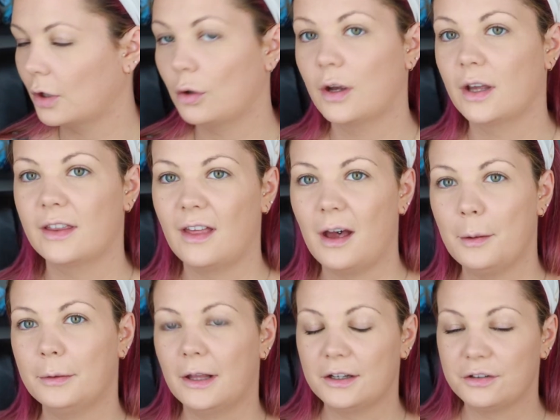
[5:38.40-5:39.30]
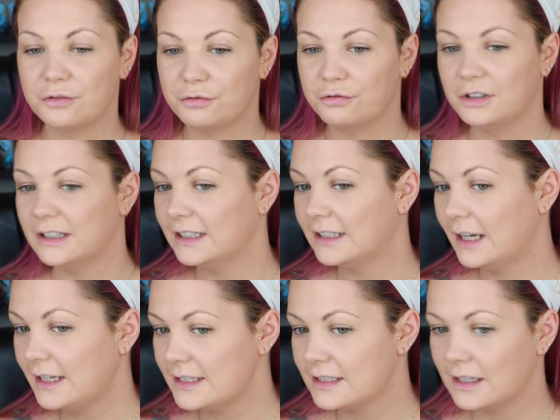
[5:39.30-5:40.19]
Okay, that applied really
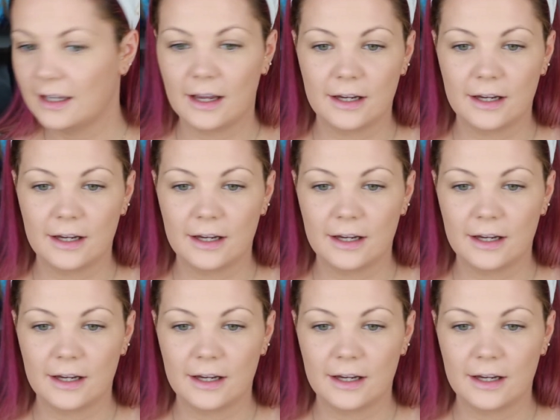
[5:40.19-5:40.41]
nicely